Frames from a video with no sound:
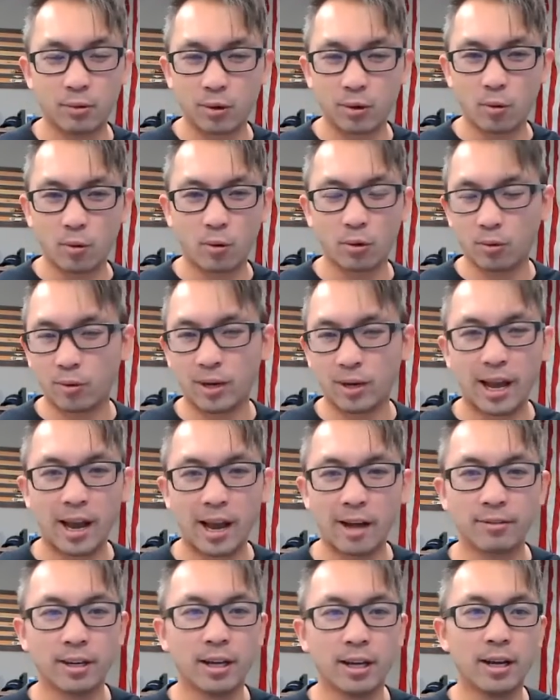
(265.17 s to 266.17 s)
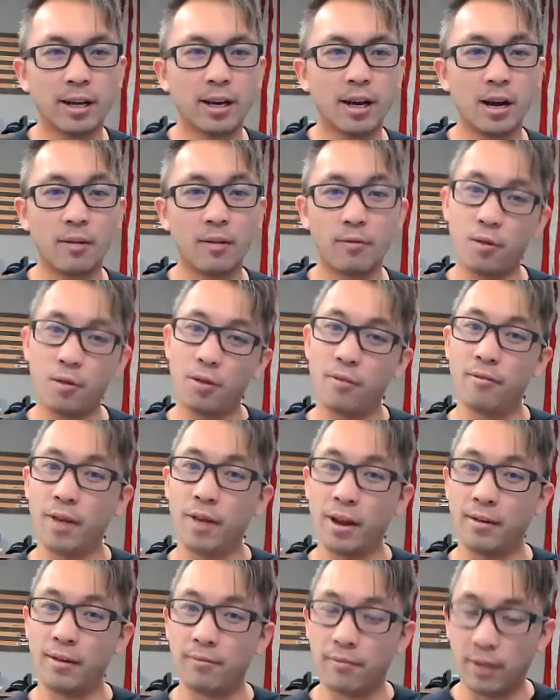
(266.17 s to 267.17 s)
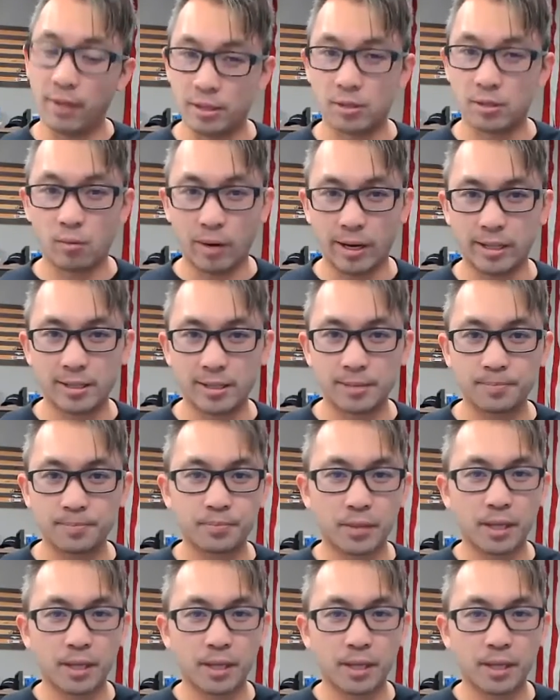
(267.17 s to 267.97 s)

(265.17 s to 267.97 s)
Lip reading: 3.4, 3.5 for the Fed funds rate.